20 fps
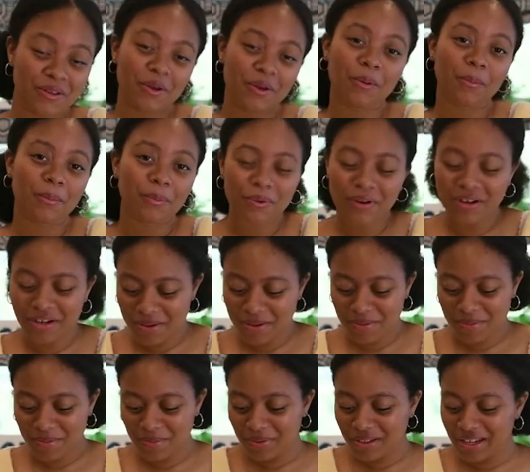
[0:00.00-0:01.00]
pretty
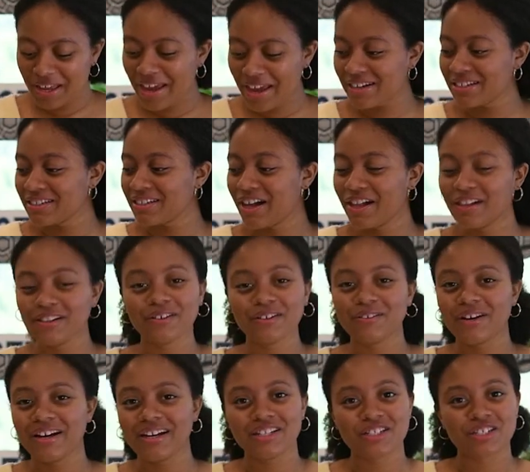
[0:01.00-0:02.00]
bland color,
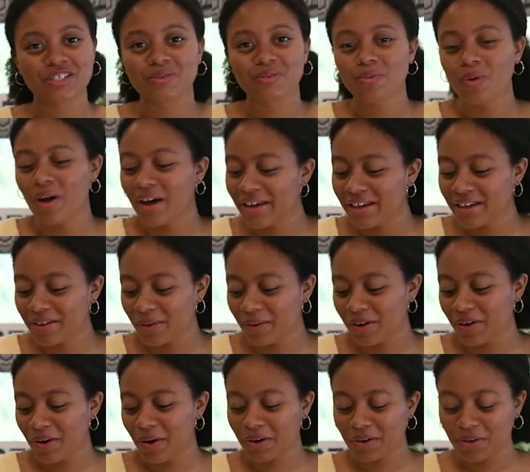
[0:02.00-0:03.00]
right? Just white
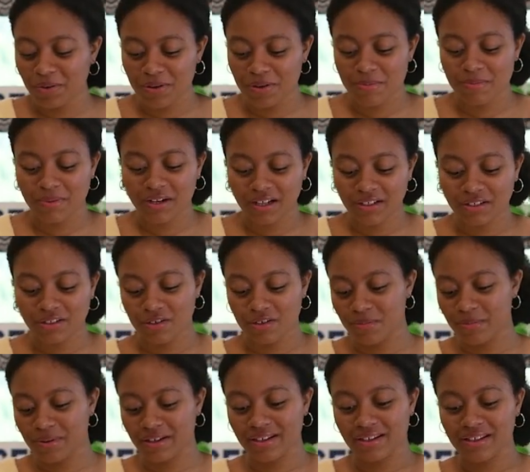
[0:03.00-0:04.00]
or cream colored,
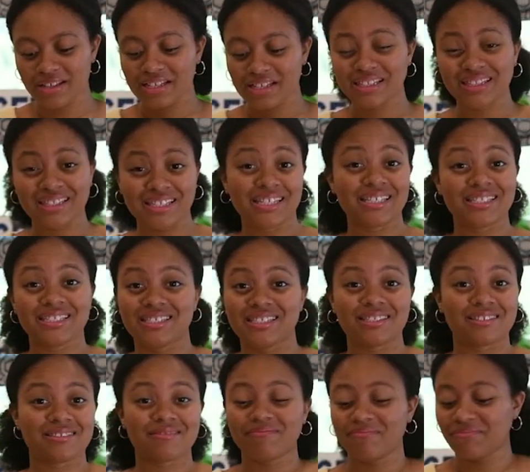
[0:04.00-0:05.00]
but
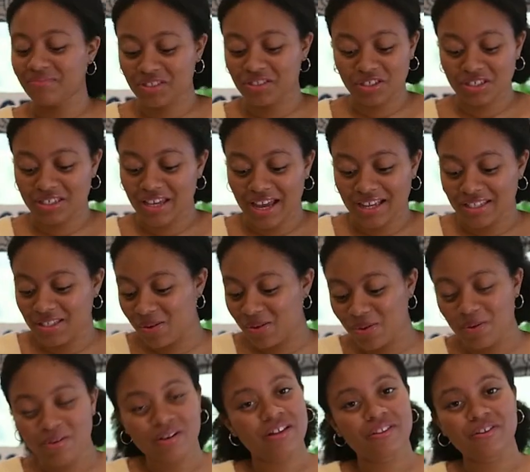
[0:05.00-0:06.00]
this just adds a whole
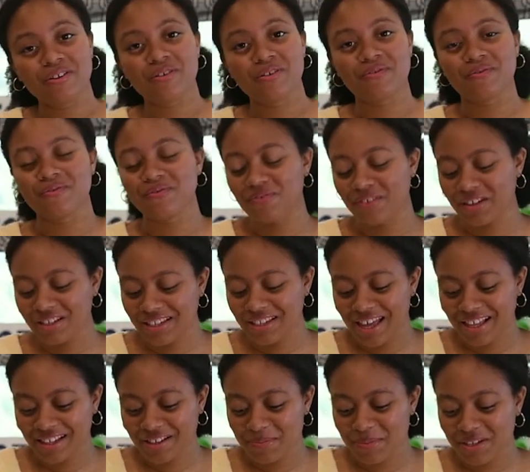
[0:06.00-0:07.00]
other fun
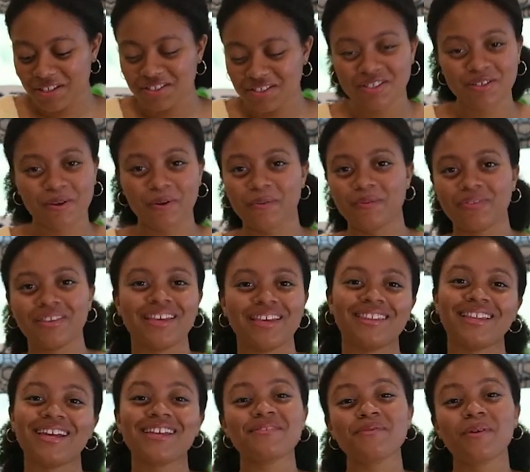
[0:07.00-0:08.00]
element. So
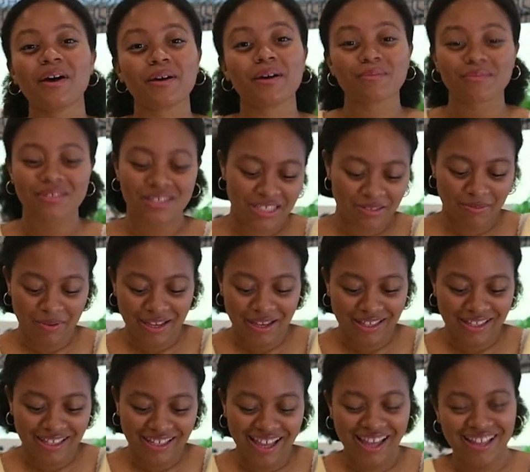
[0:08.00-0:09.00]
that's why I'm
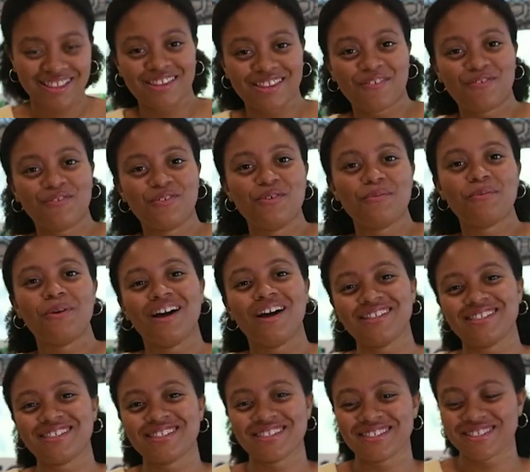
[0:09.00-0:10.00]
smiling at the food
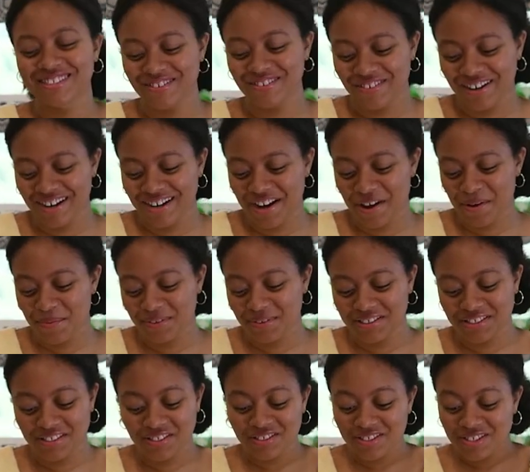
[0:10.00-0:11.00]
processor right now, because
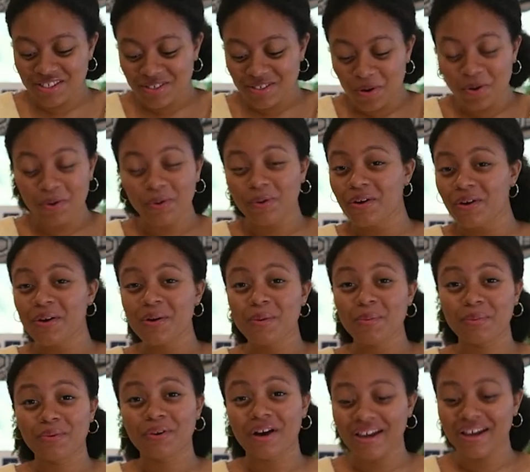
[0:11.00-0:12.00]
it's so
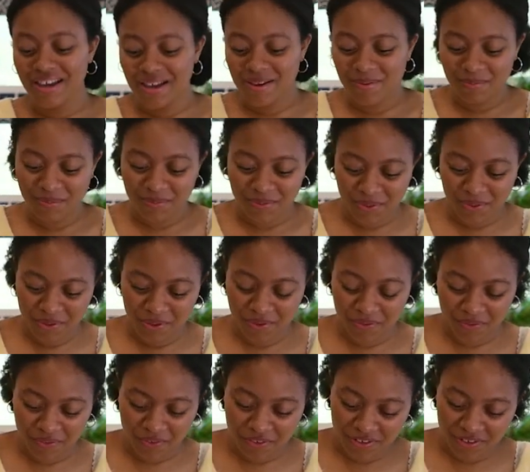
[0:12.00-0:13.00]
bright and
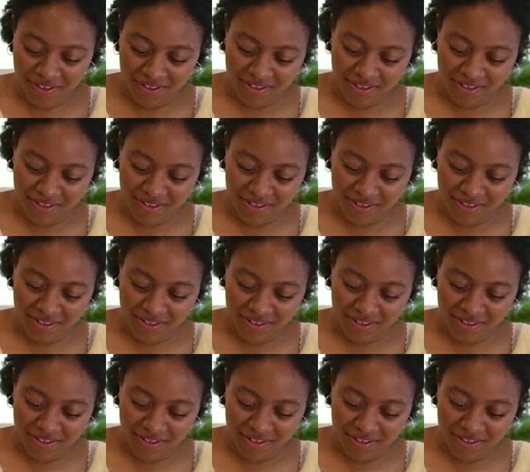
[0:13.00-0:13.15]
beautiful.